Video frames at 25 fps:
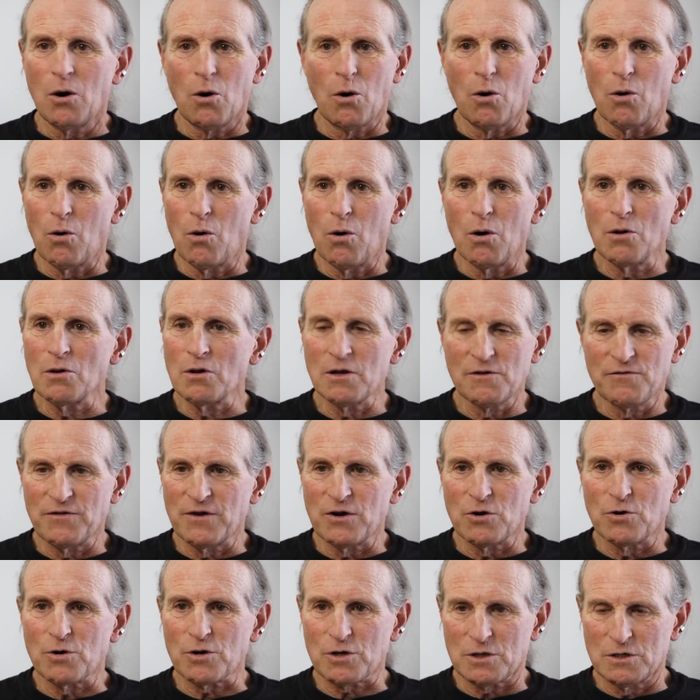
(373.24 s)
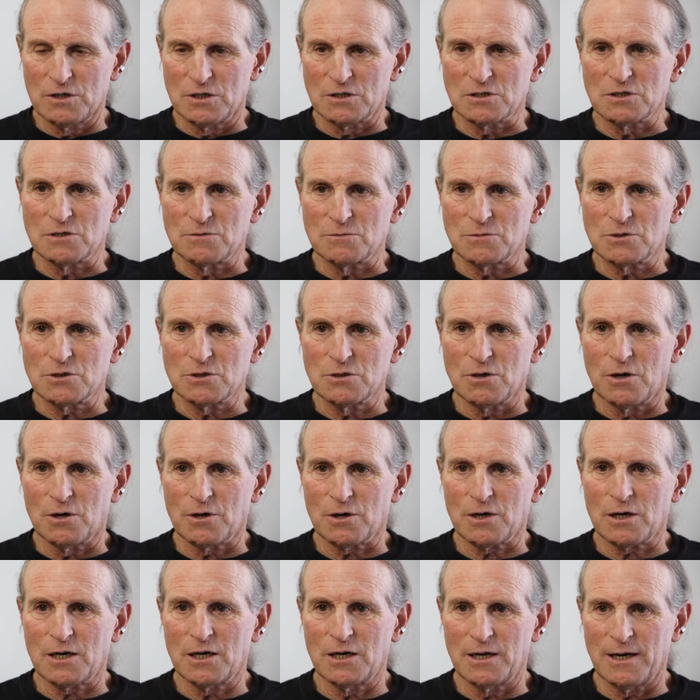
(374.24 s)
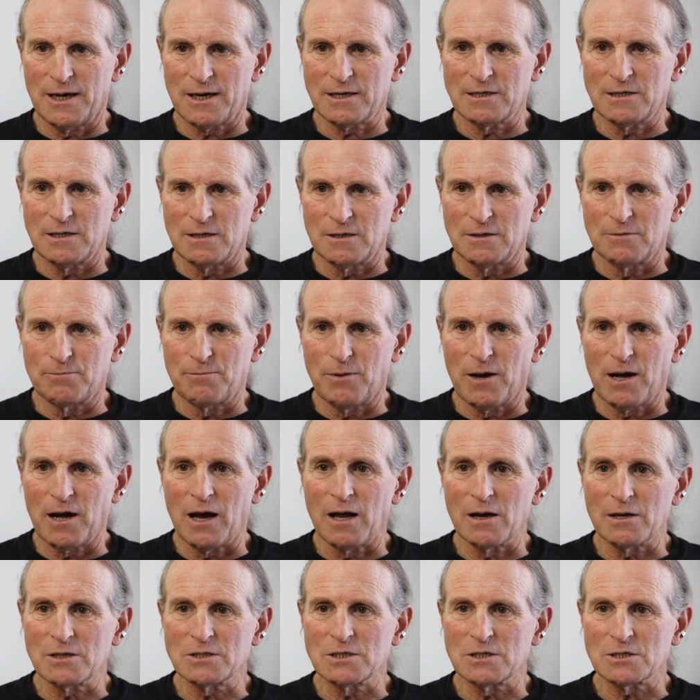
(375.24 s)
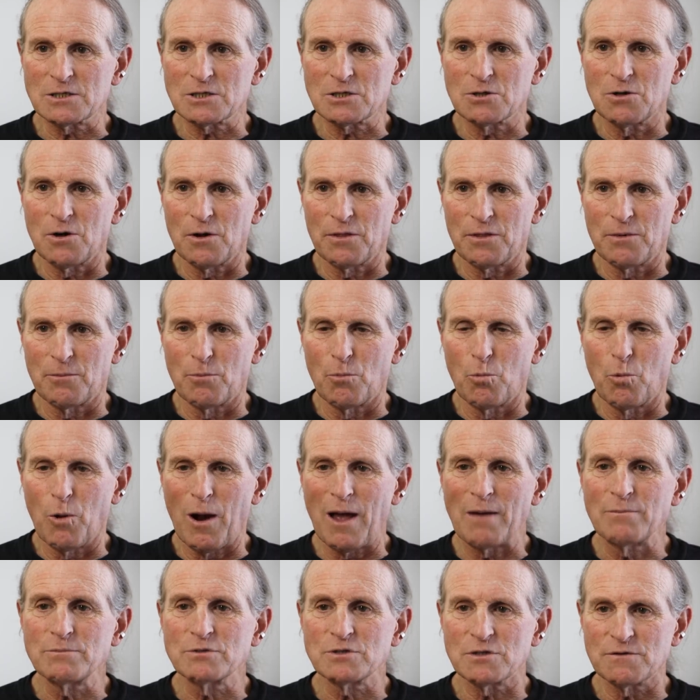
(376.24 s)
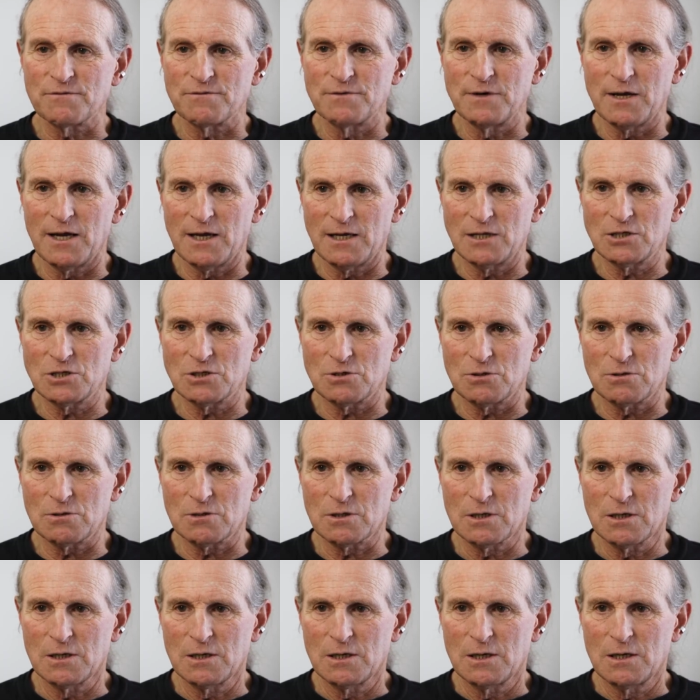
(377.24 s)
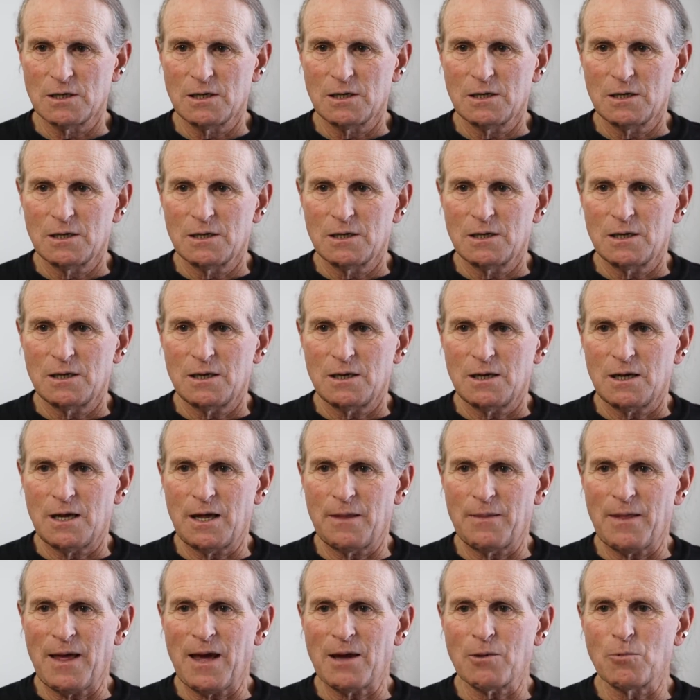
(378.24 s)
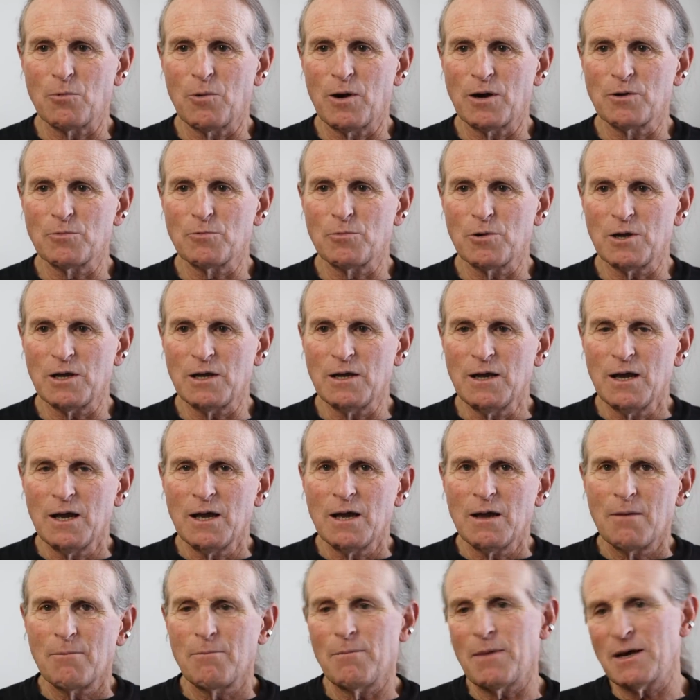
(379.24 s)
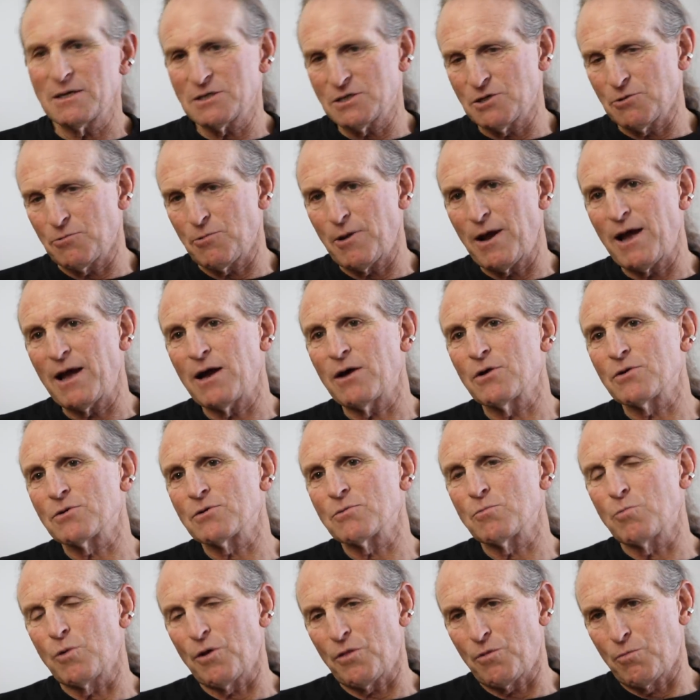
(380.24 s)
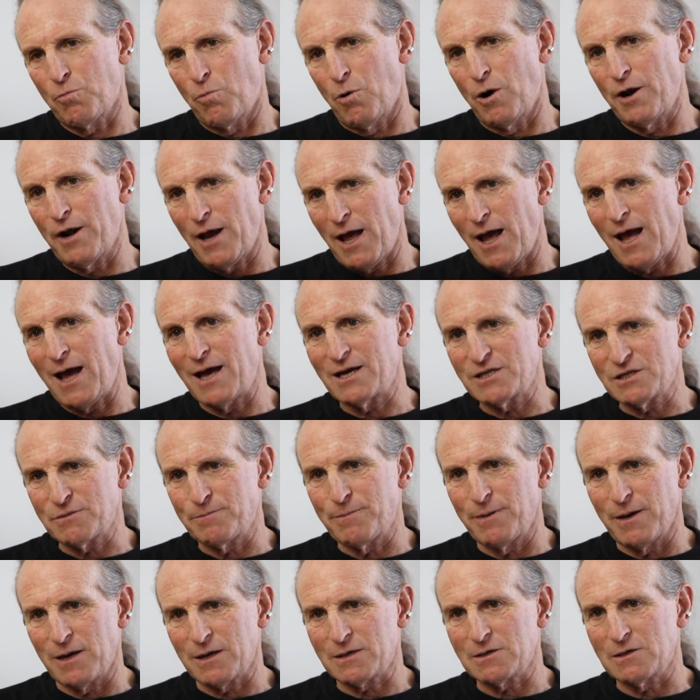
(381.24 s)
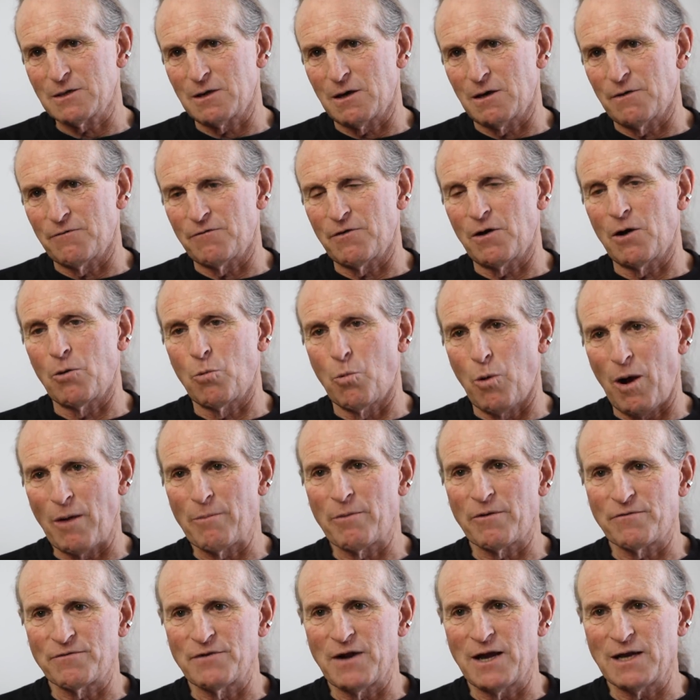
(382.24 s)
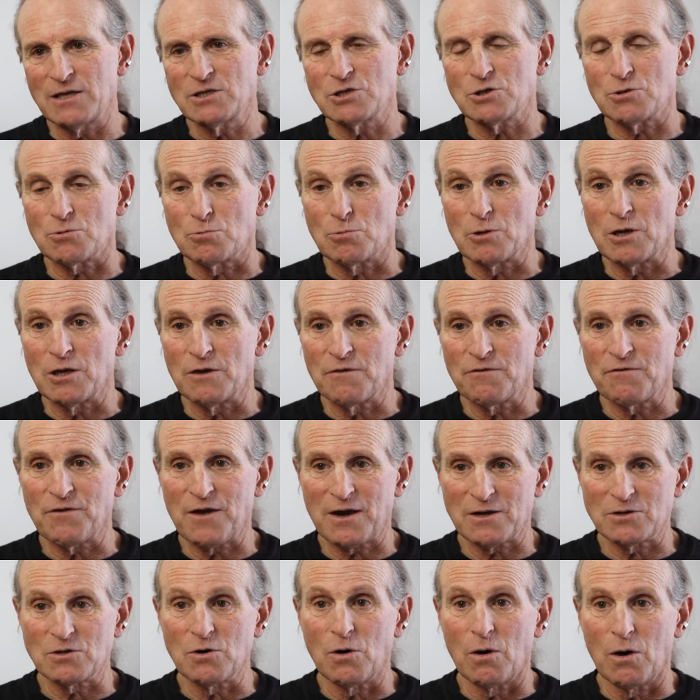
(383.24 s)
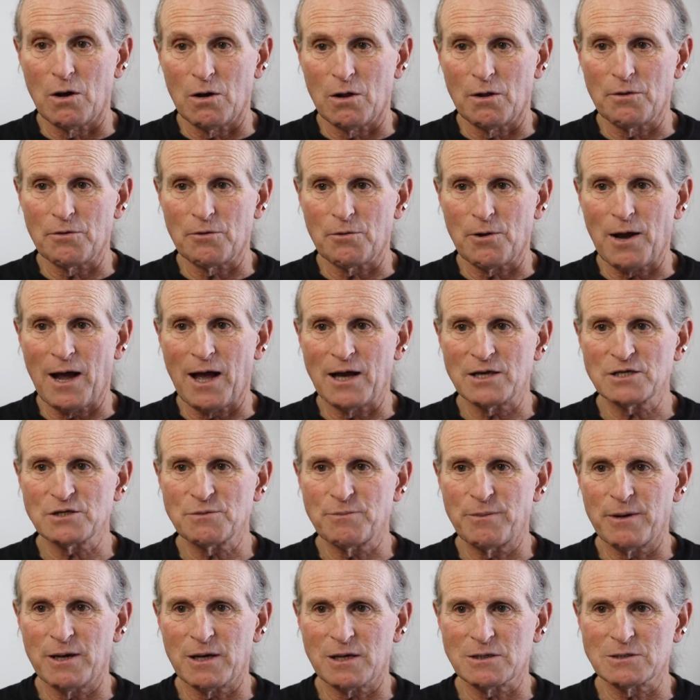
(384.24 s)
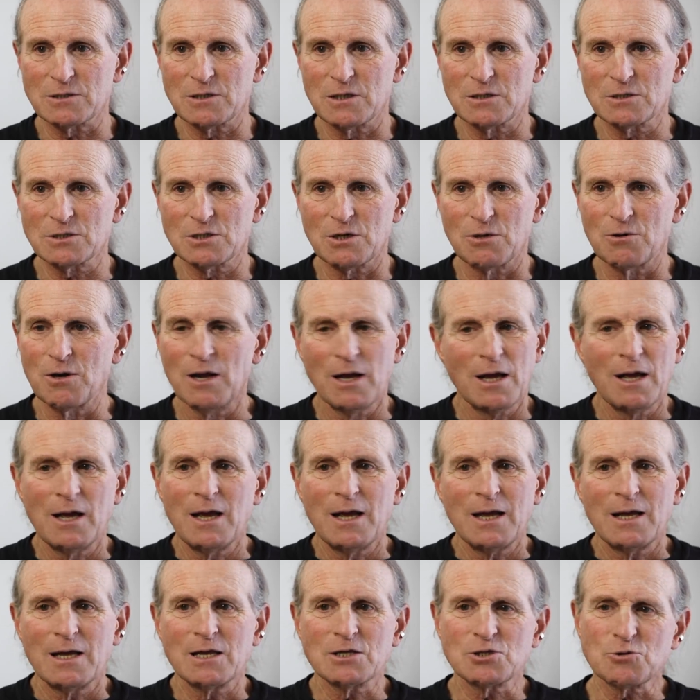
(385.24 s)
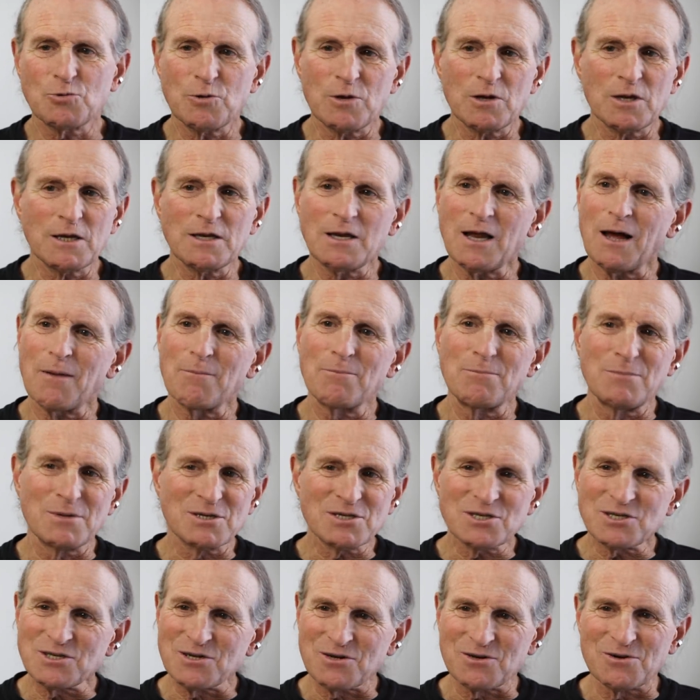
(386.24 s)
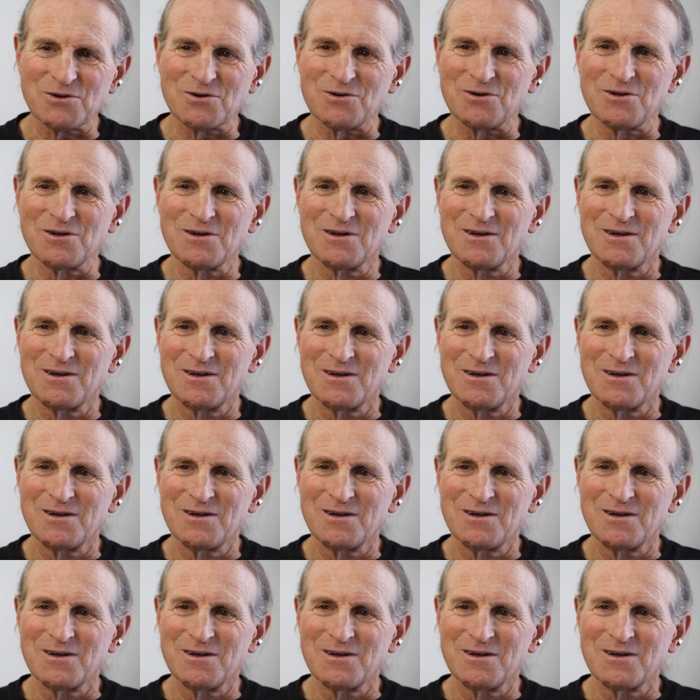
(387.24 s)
all living organisms are connected. Biologists call them webs of nature. And that when we mess around with one aspect of a web of nature, we affect all other aspects. So it's really not mystical